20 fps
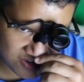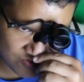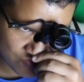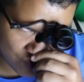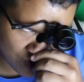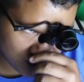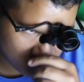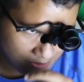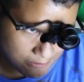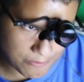
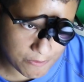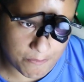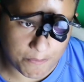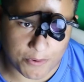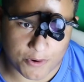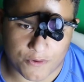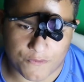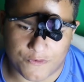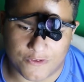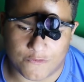dream of the
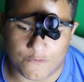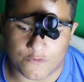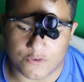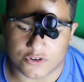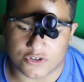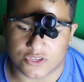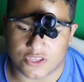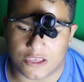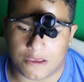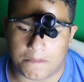perfect
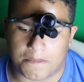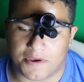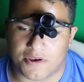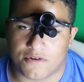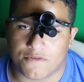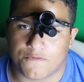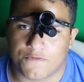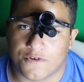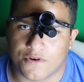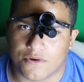visually
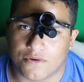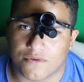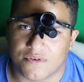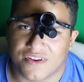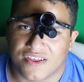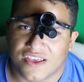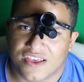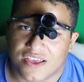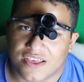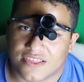impaired
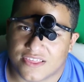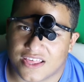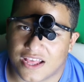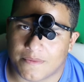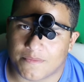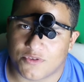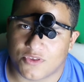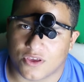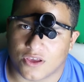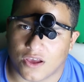phone.
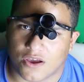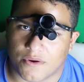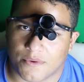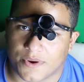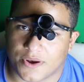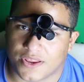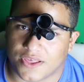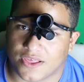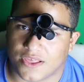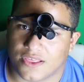Samsung
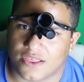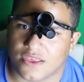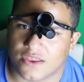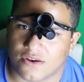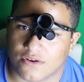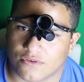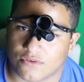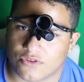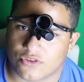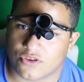
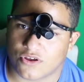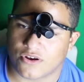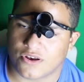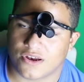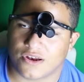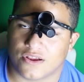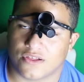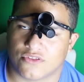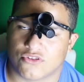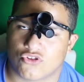already
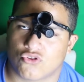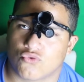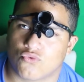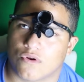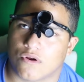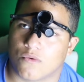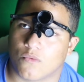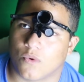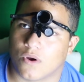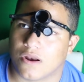started on
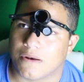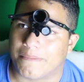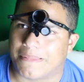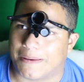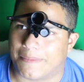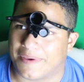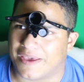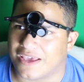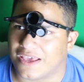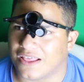square one
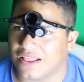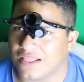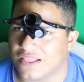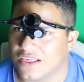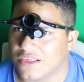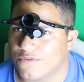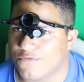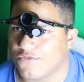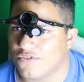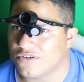by making
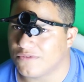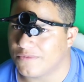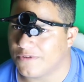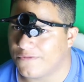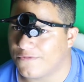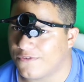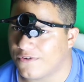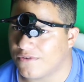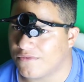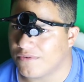this foldable
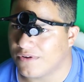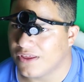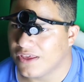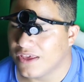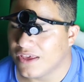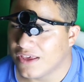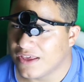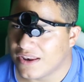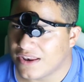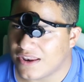phone.
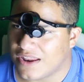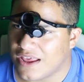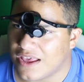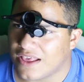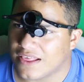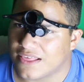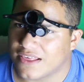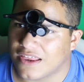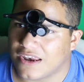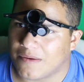
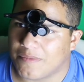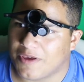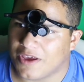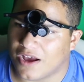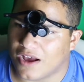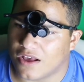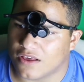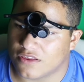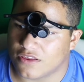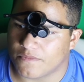It's going to be
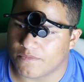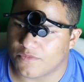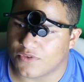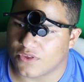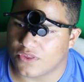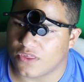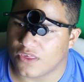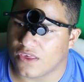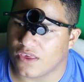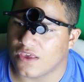awesome to
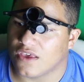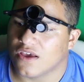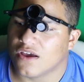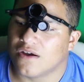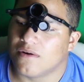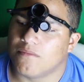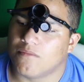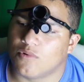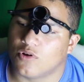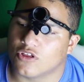see
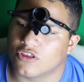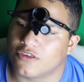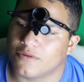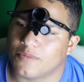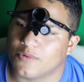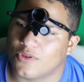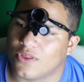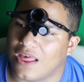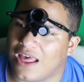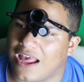
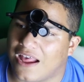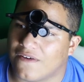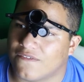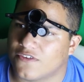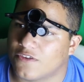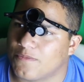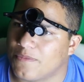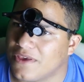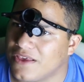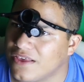multiple
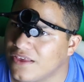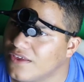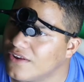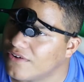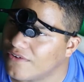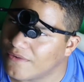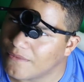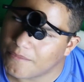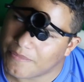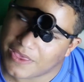halves being
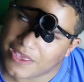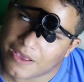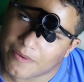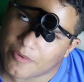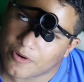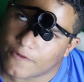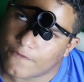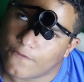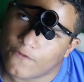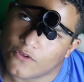
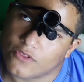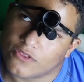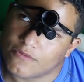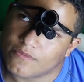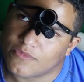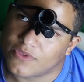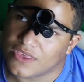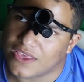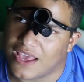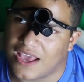able to fold
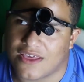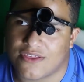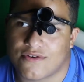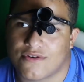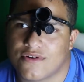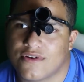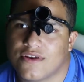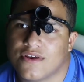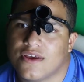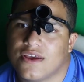them
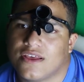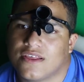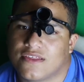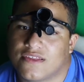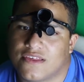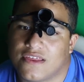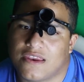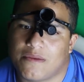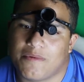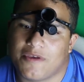together. It's
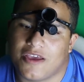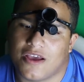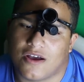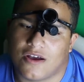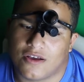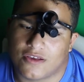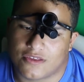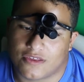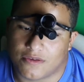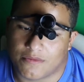going to be
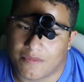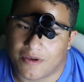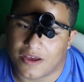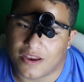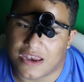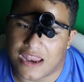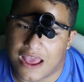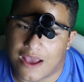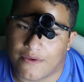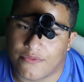awesome.
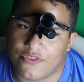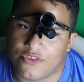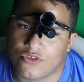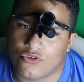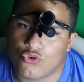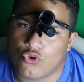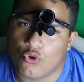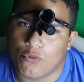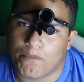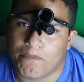Now,
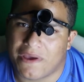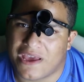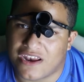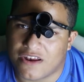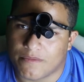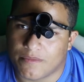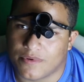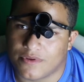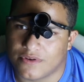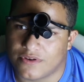this whole
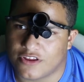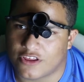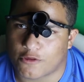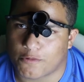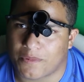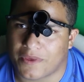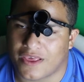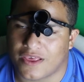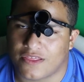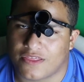bendable
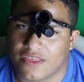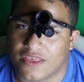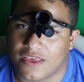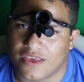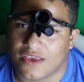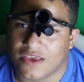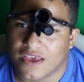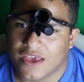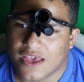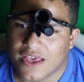display
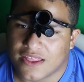thing